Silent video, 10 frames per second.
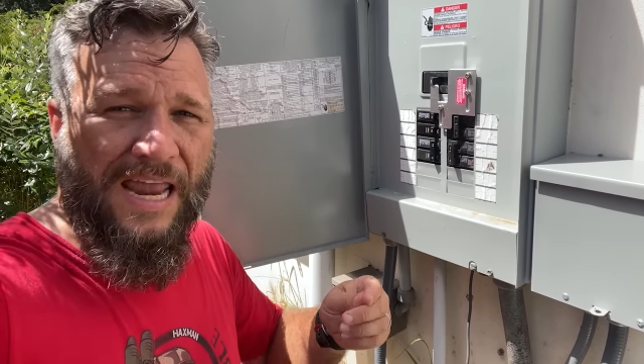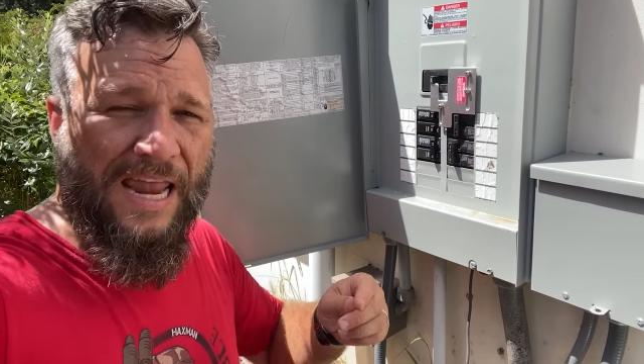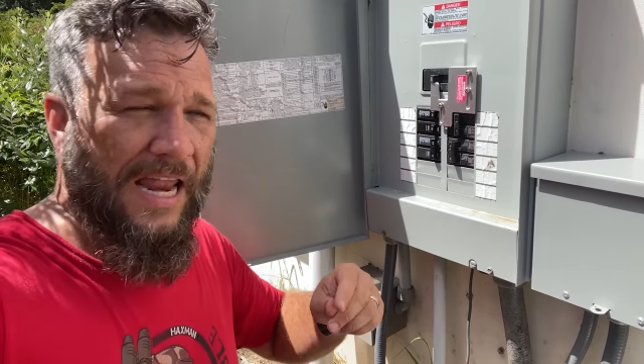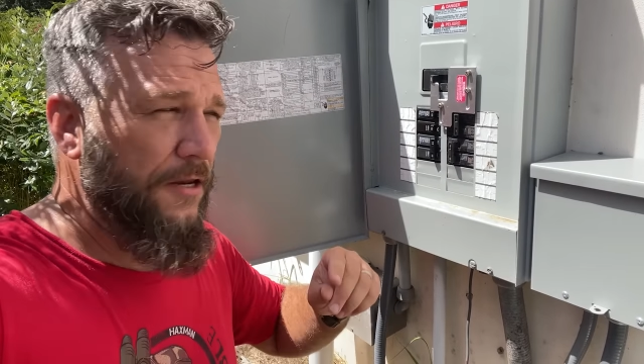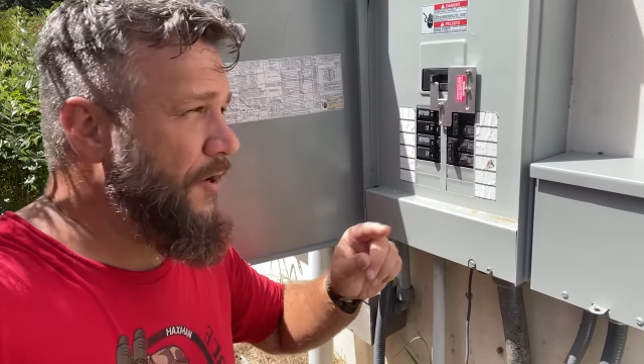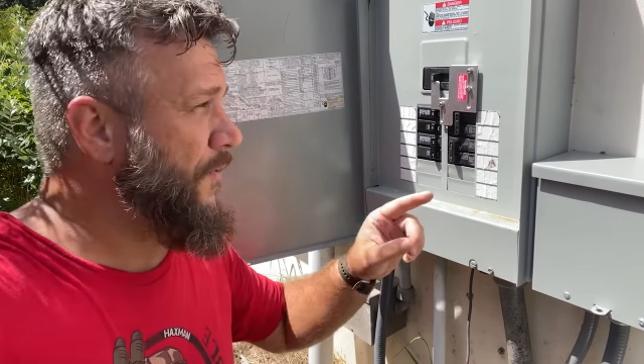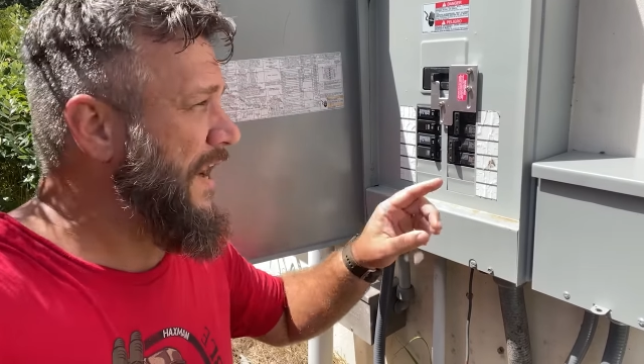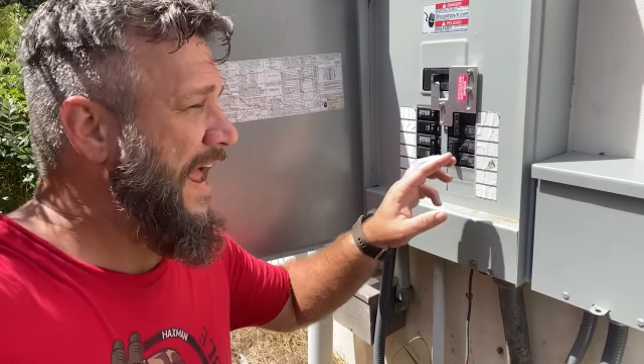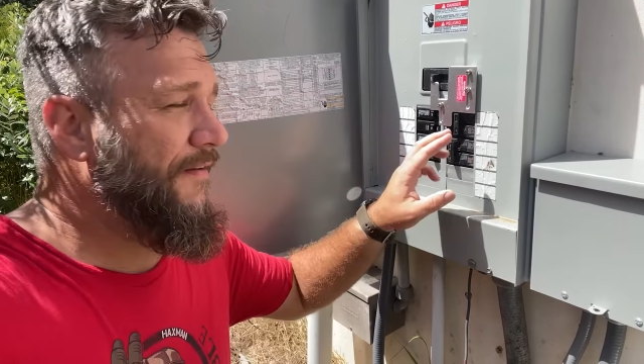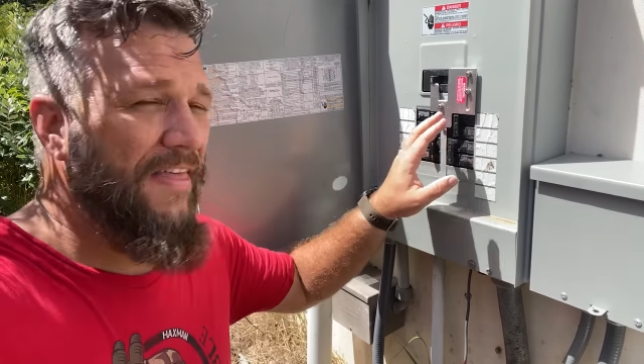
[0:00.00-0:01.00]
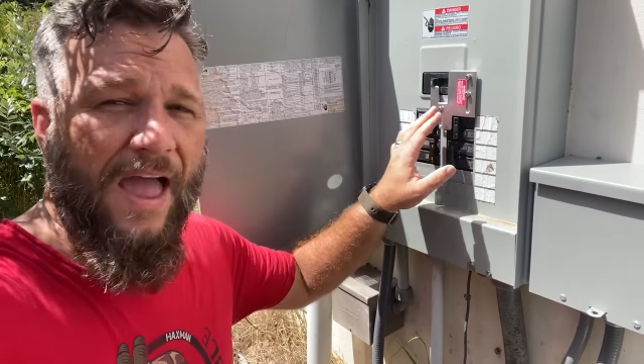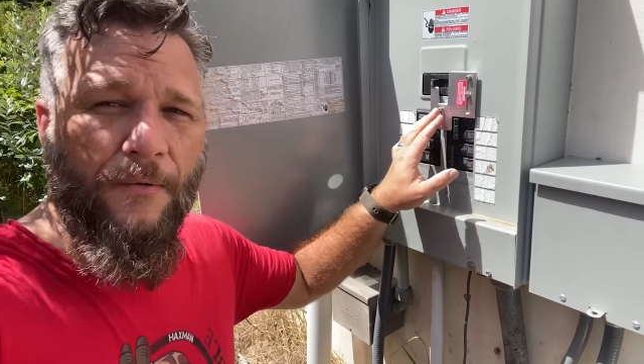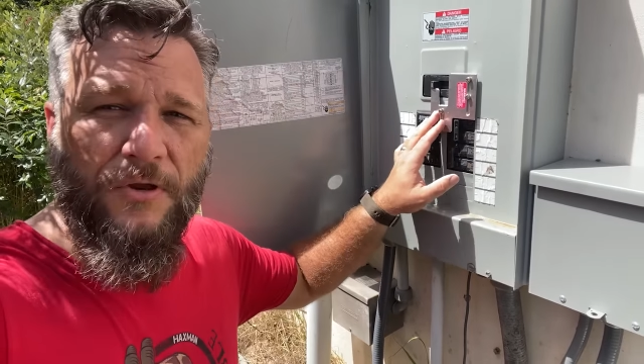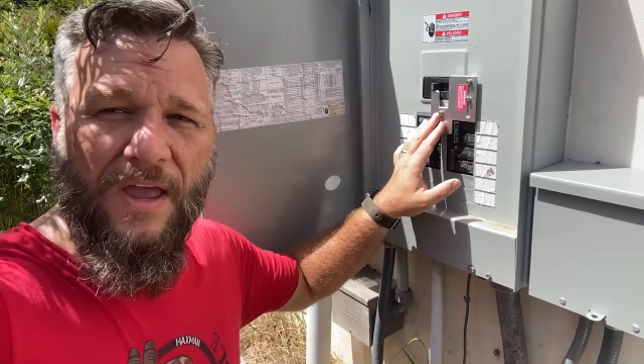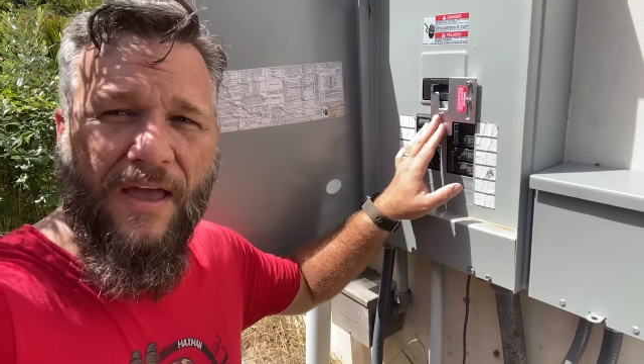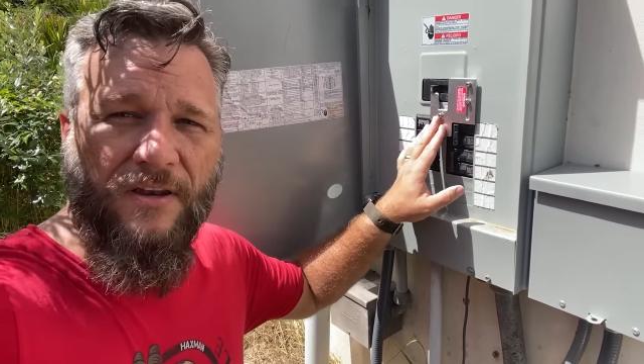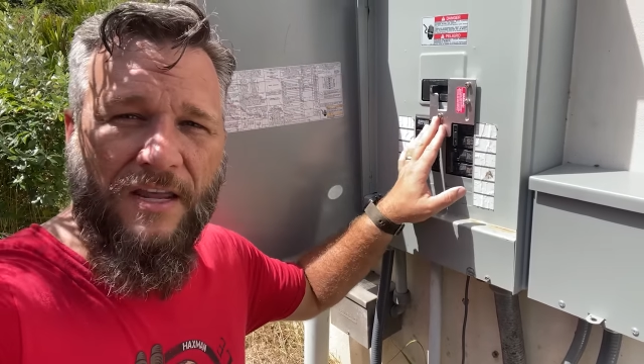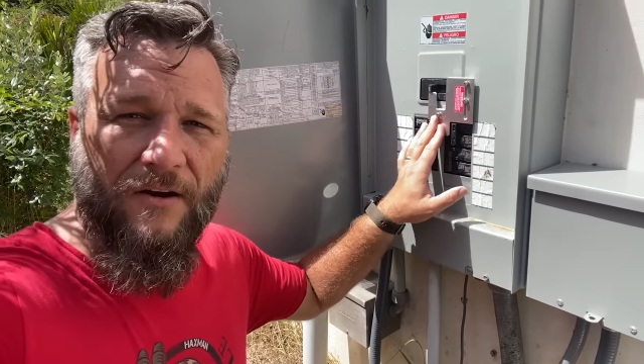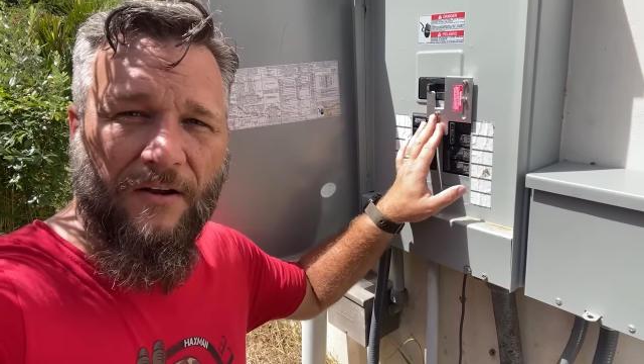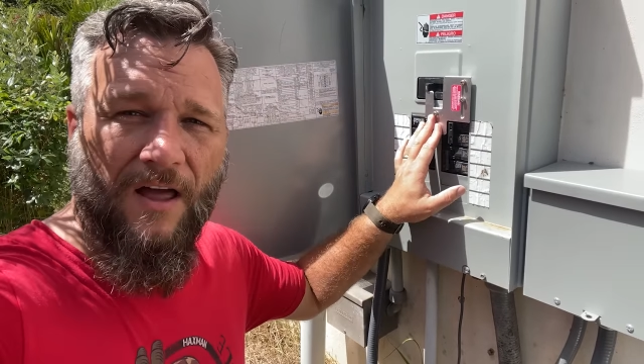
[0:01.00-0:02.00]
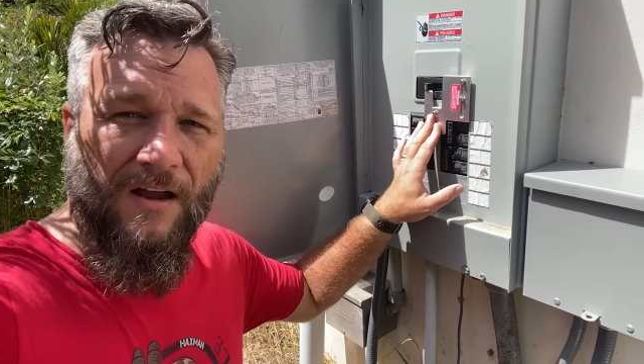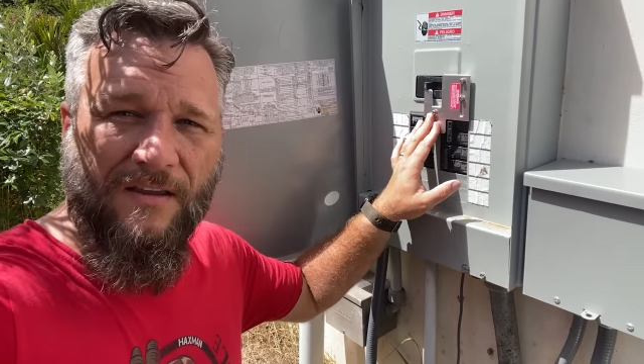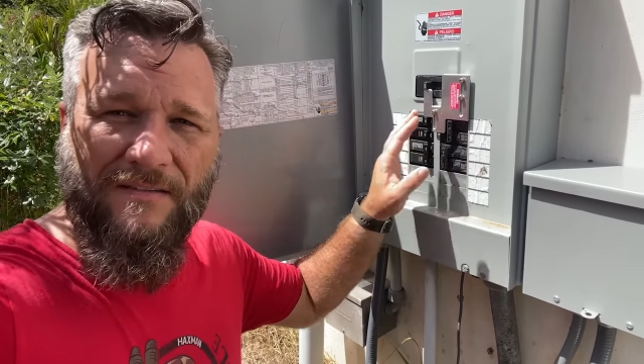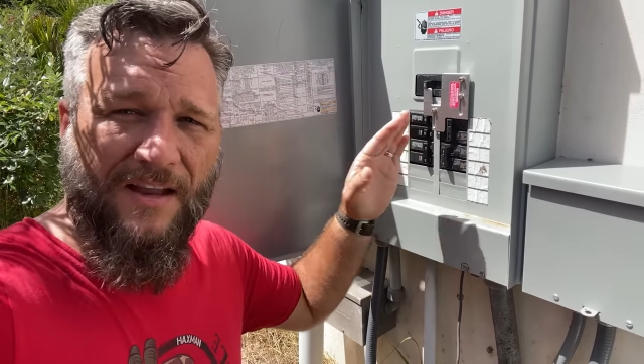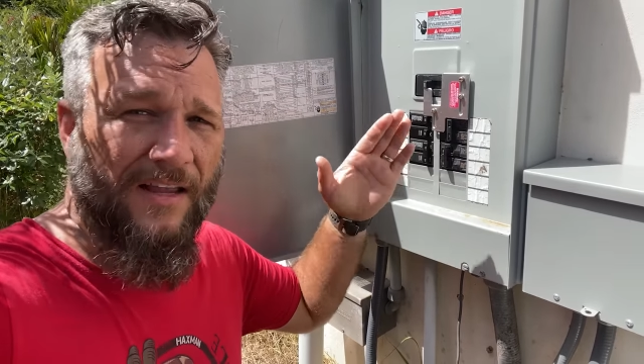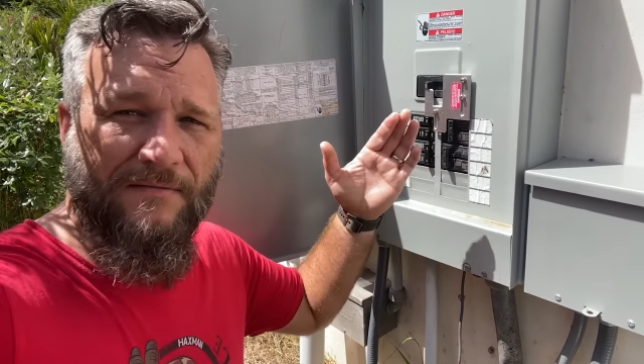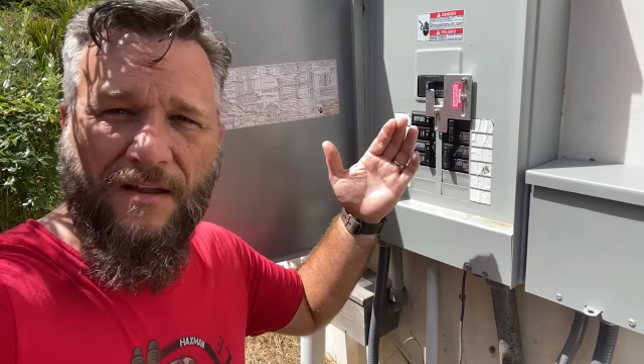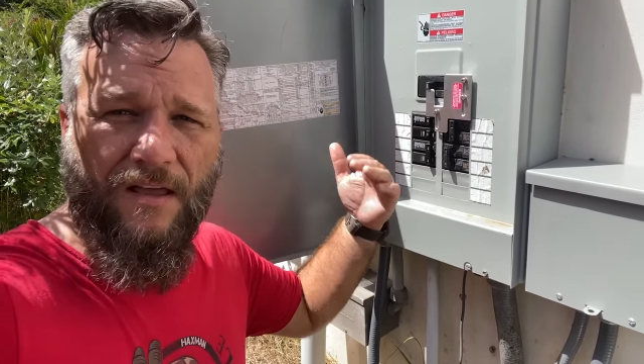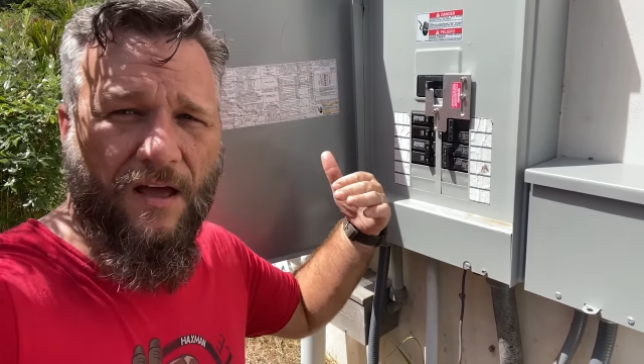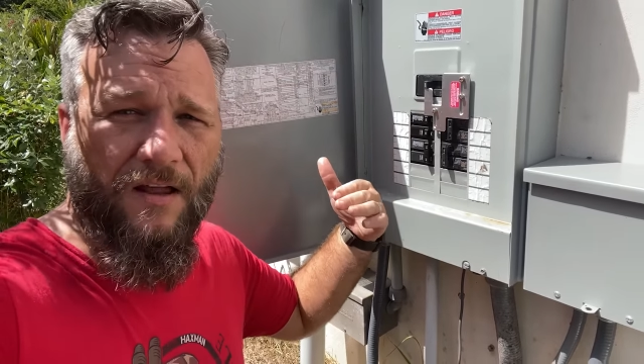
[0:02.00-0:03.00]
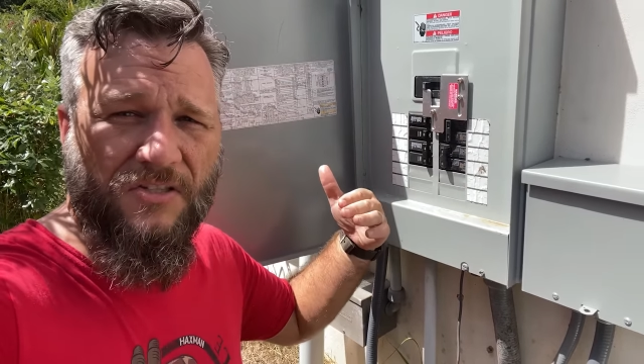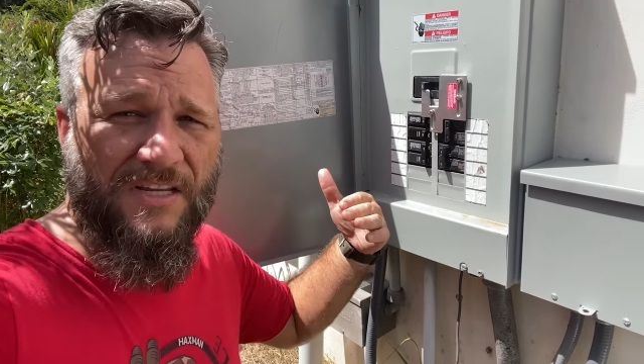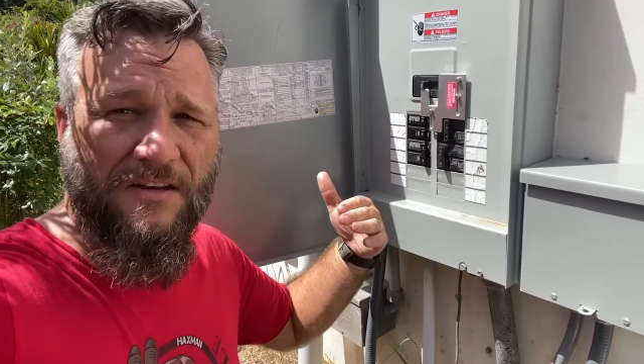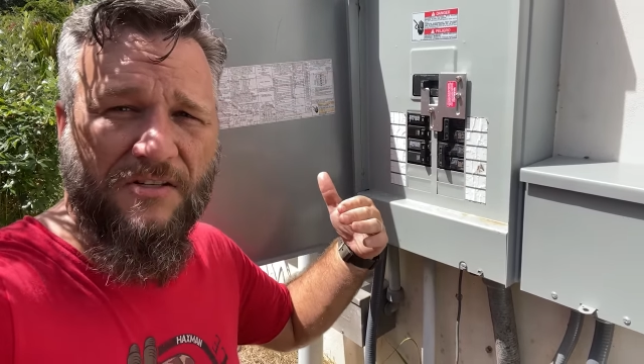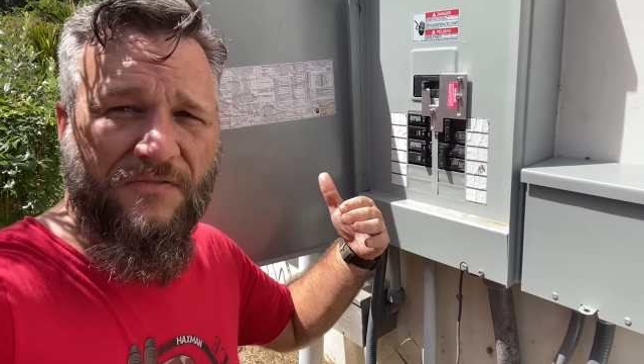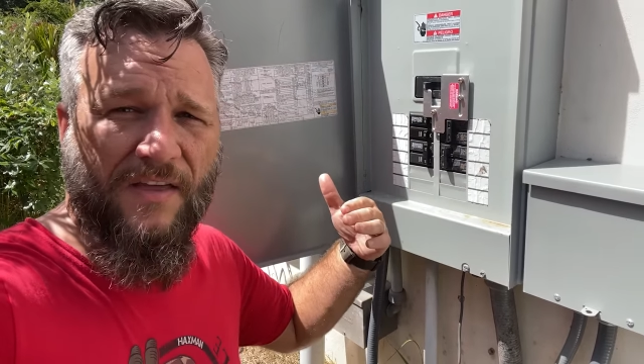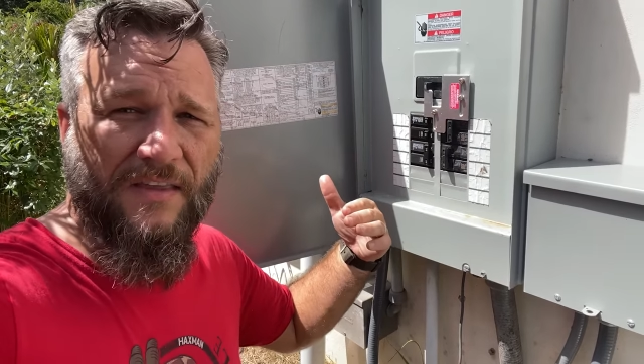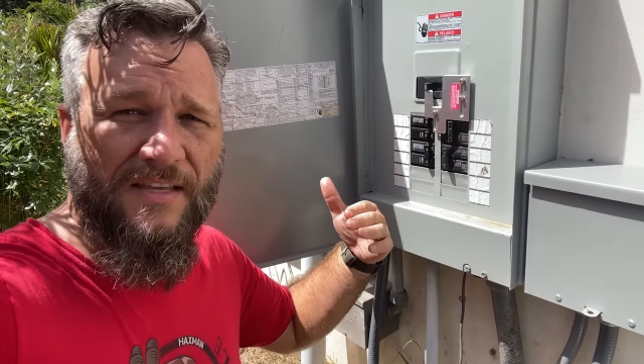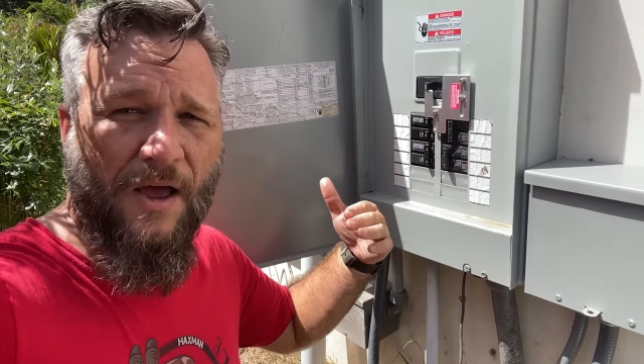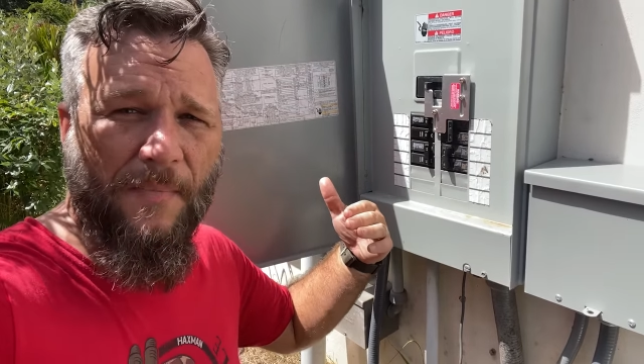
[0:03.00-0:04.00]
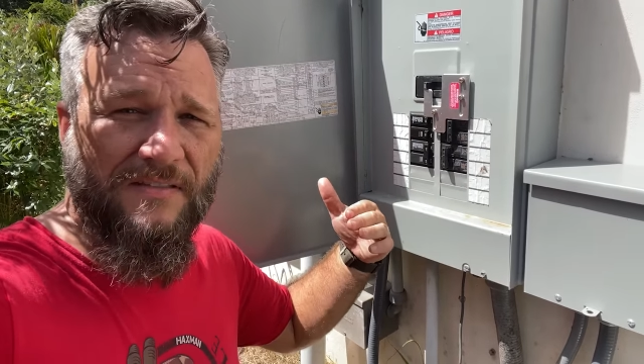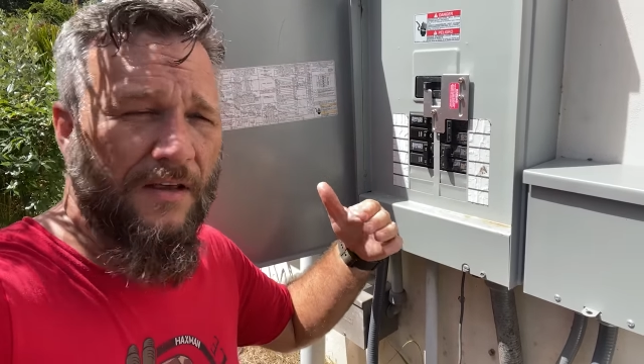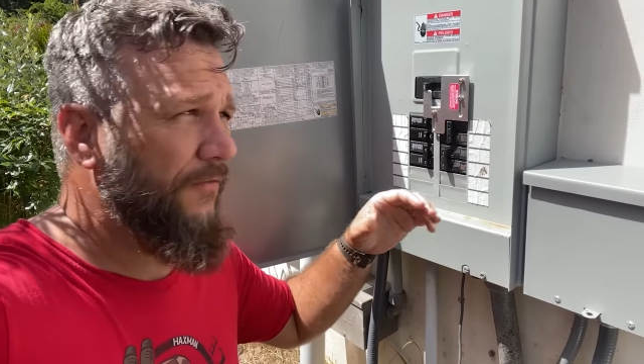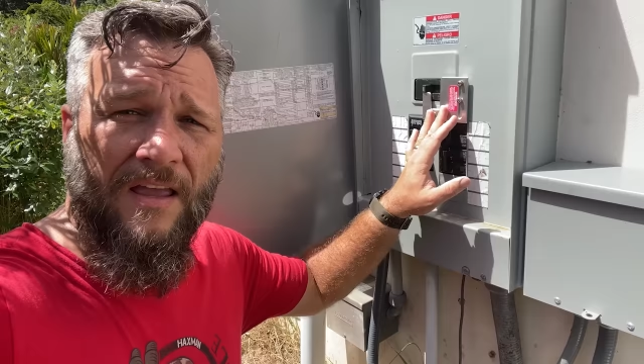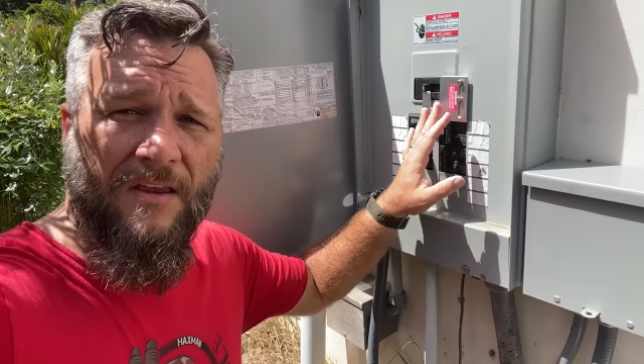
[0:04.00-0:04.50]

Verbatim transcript: And you don't want to have that when you have an interlock. And honestly, I just found this out myself.